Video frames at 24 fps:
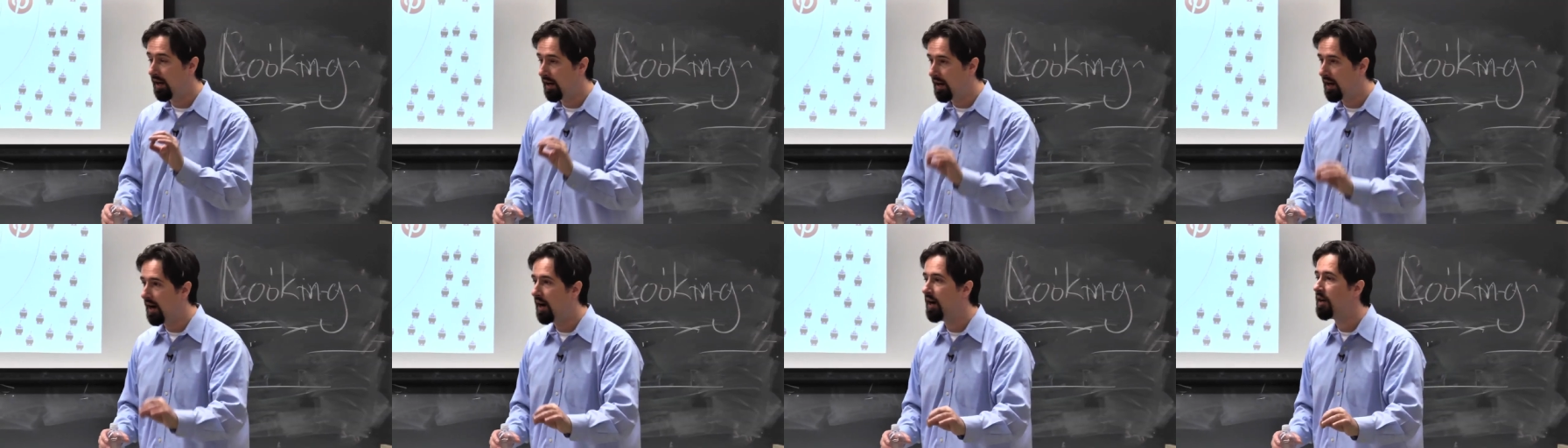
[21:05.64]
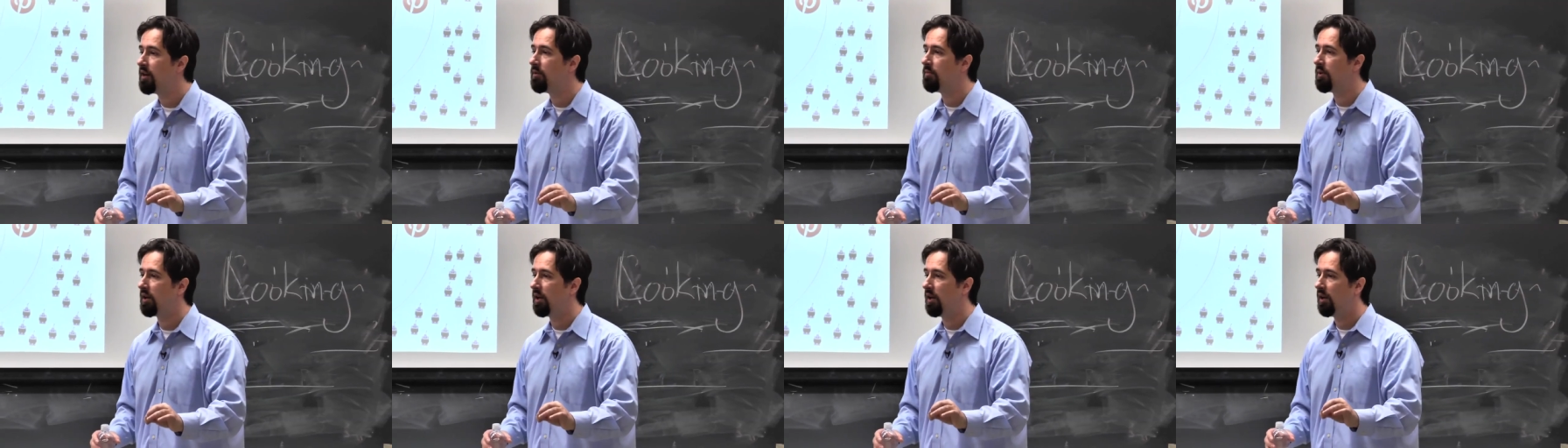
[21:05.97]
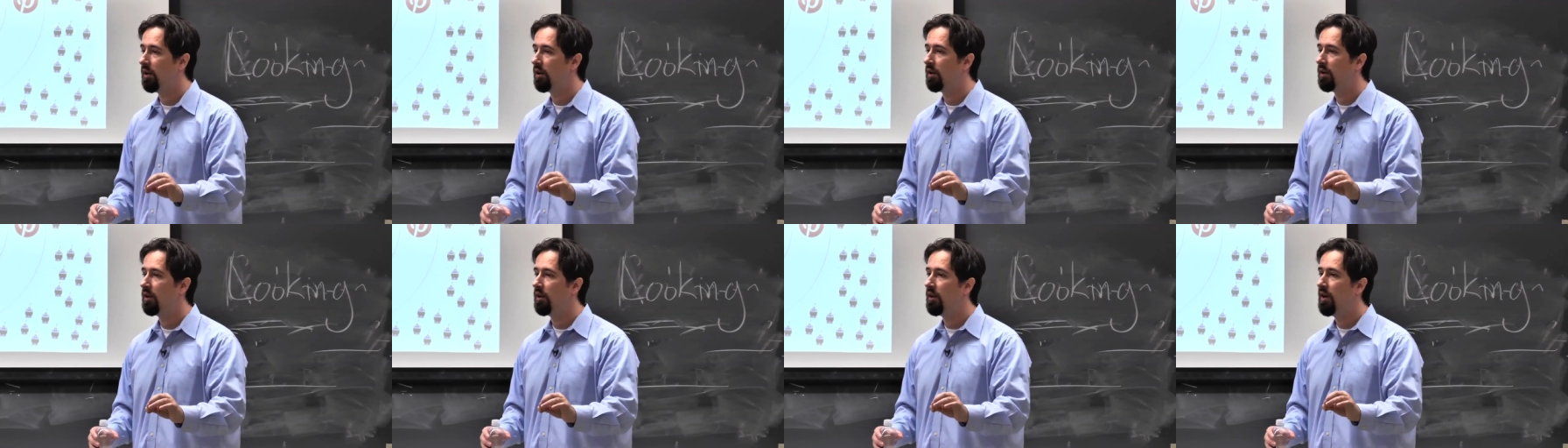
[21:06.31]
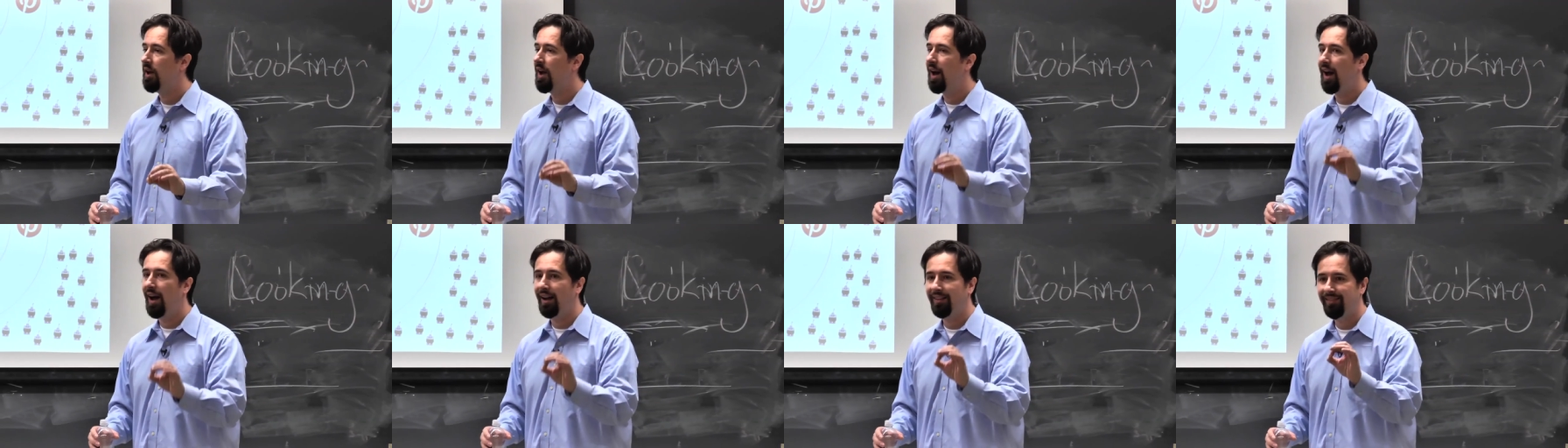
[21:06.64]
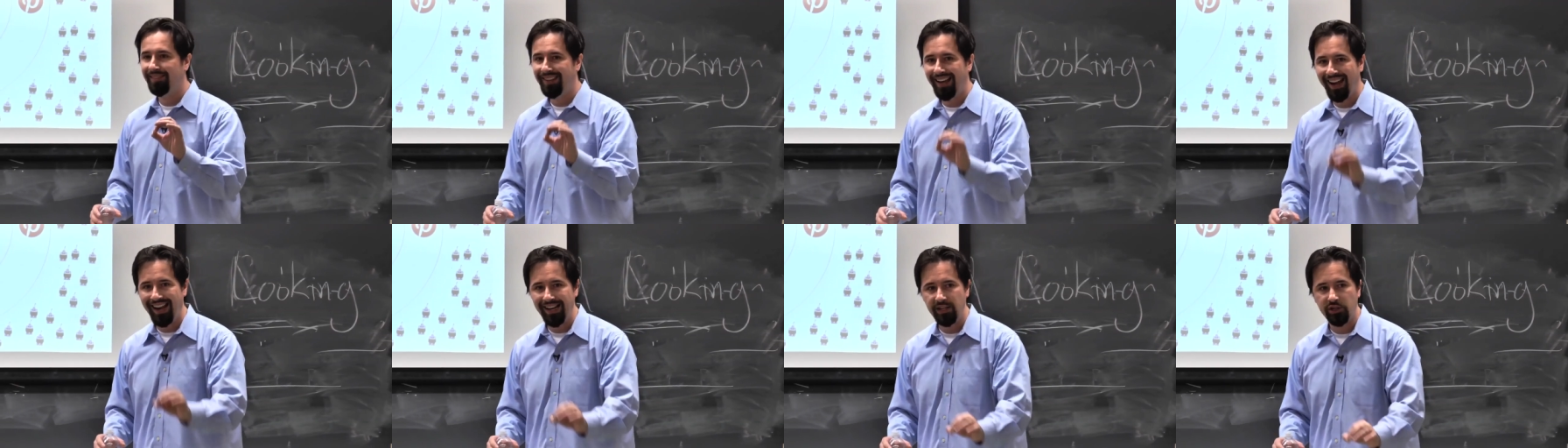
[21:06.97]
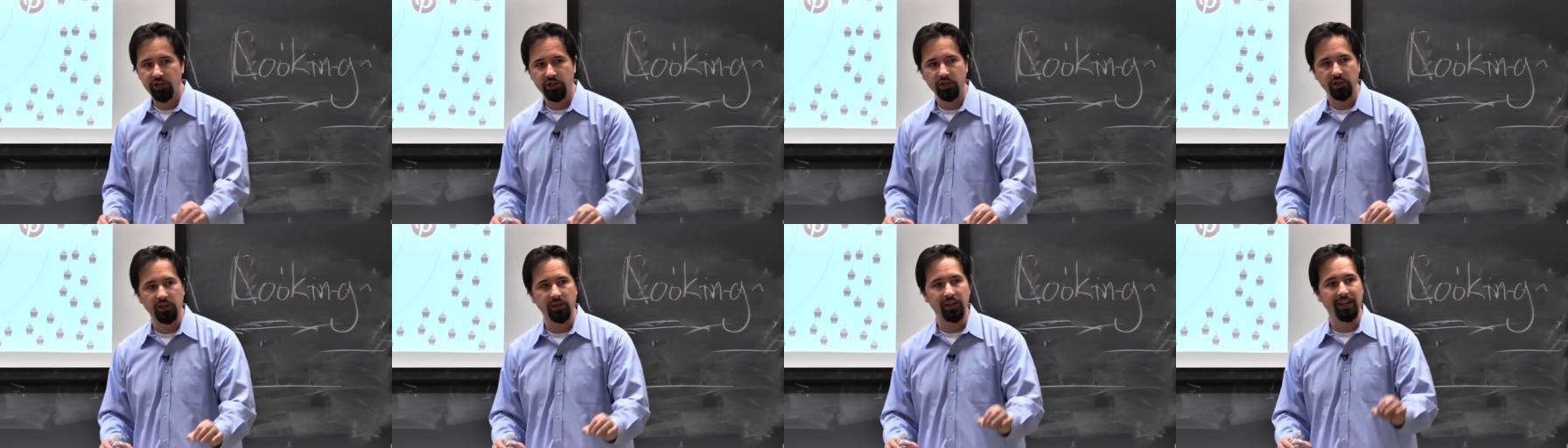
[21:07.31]
economy.
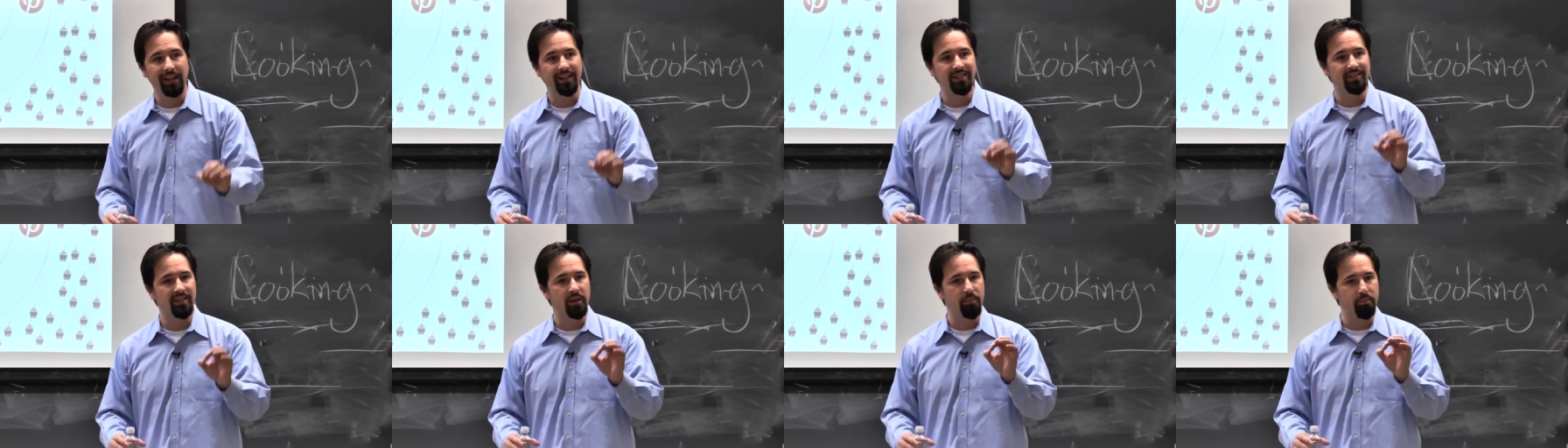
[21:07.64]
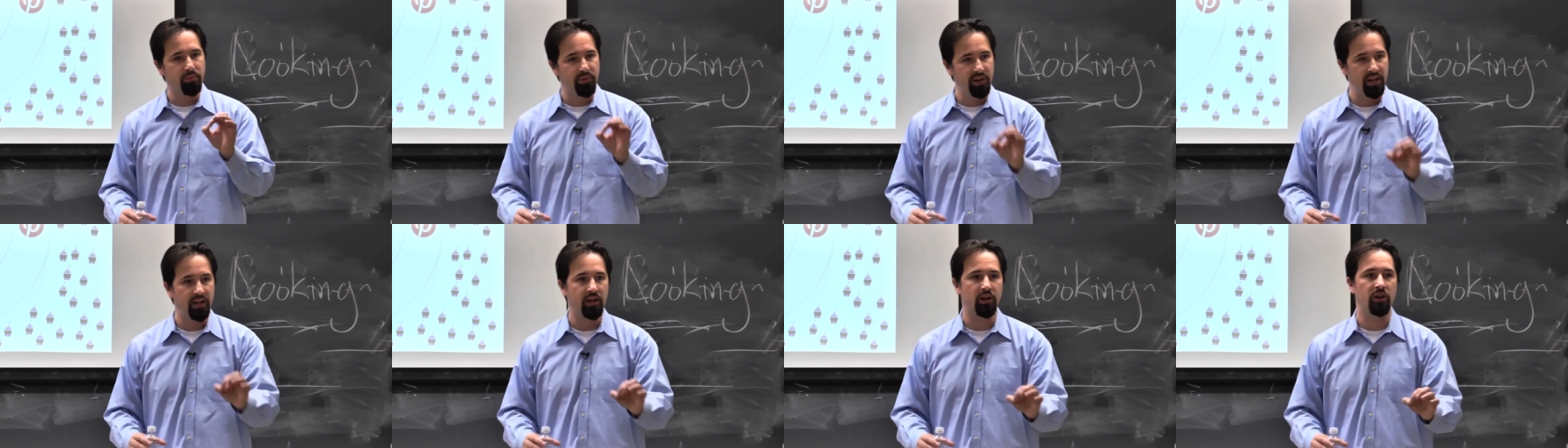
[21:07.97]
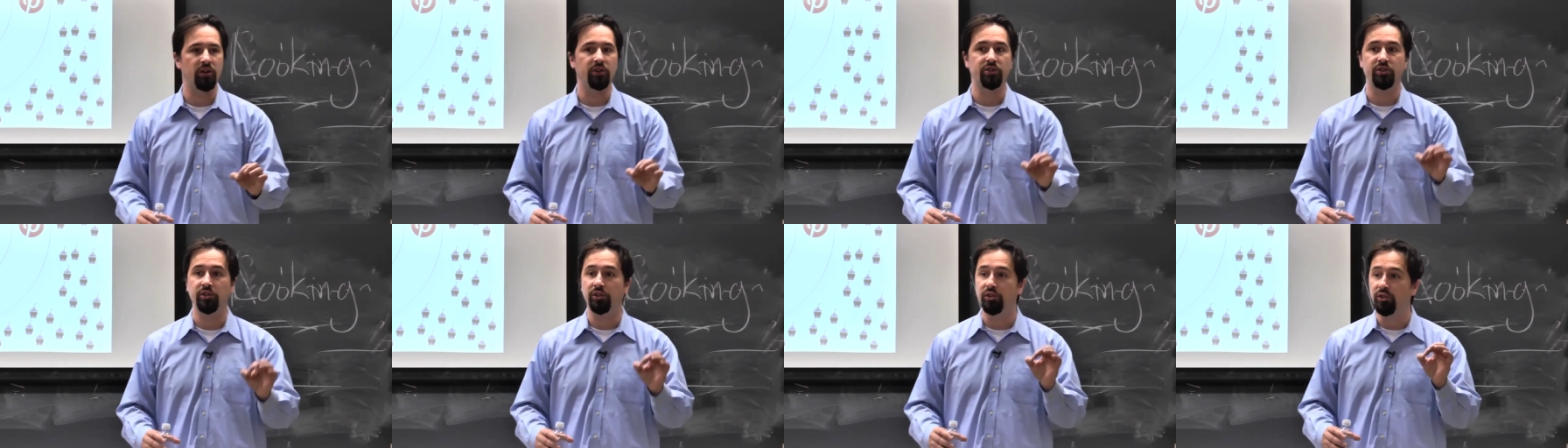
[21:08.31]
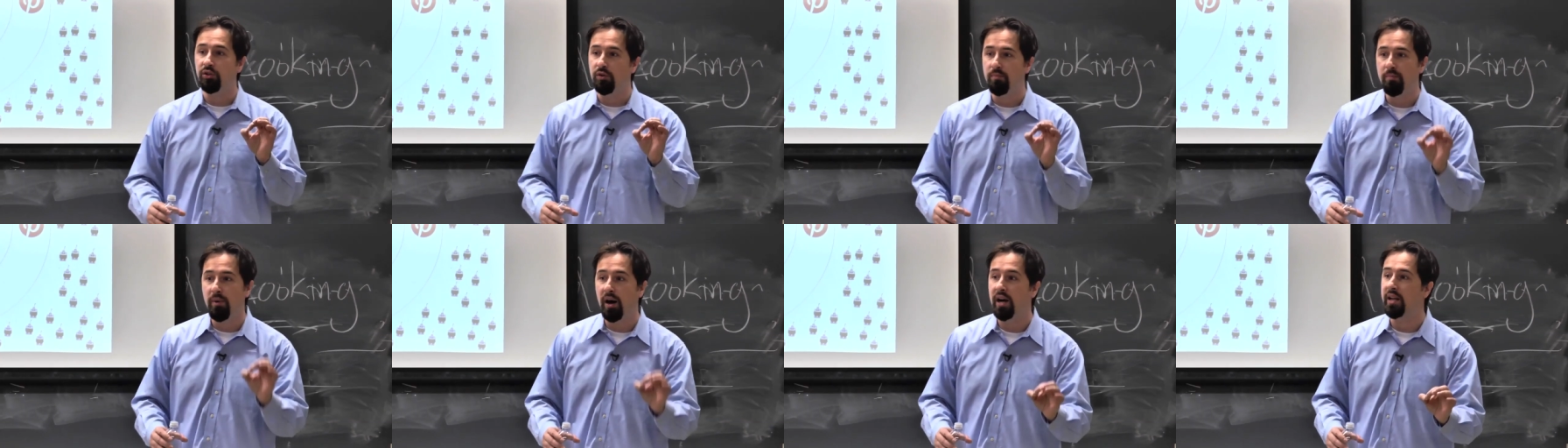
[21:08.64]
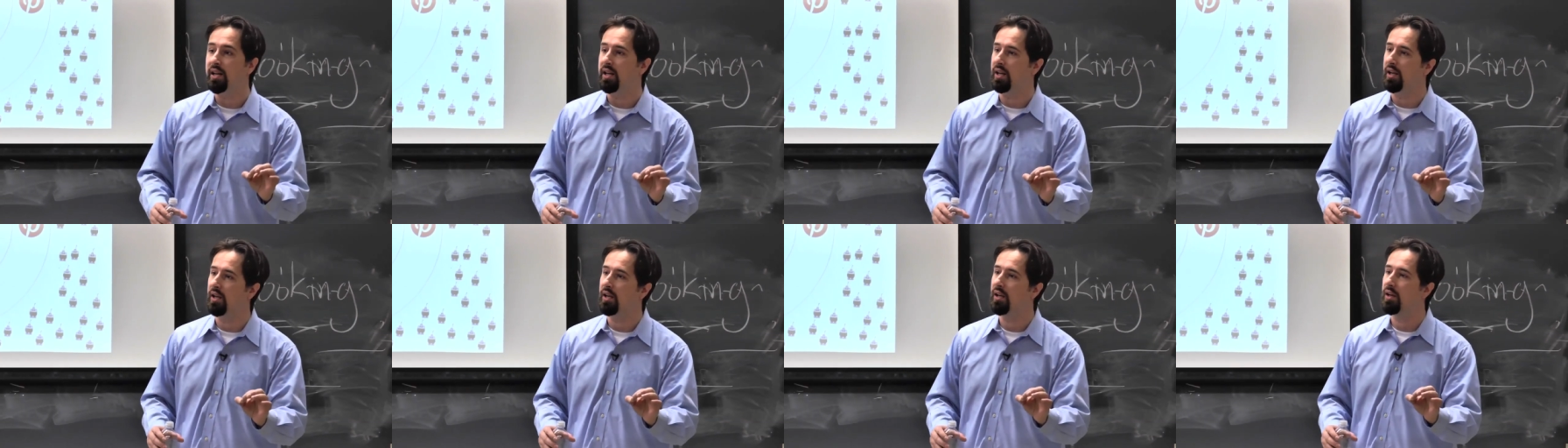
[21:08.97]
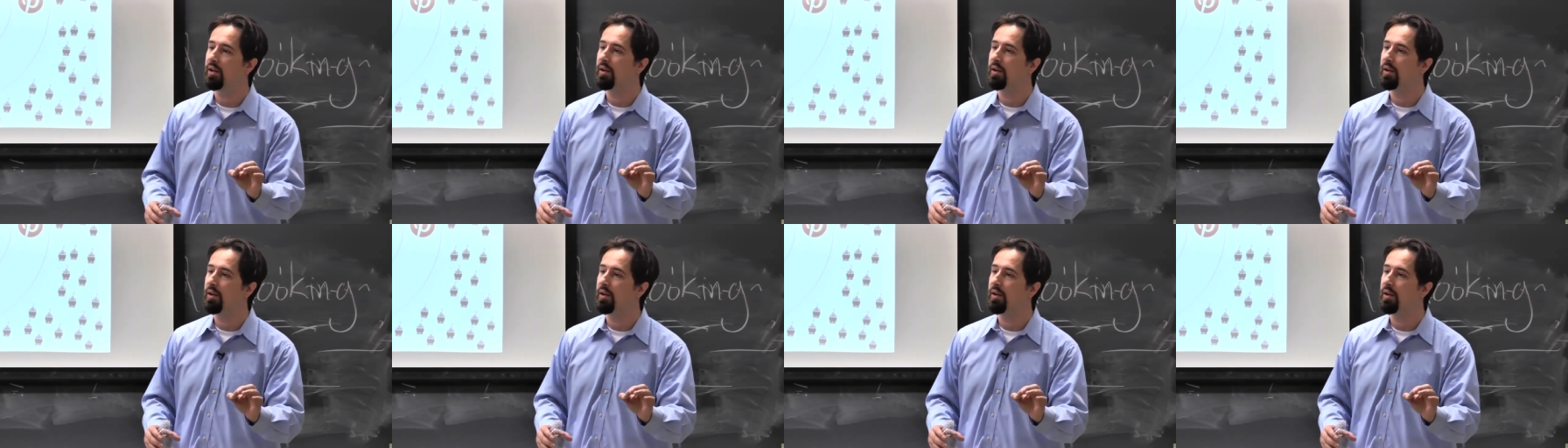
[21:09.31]
Attention is the precursor to money.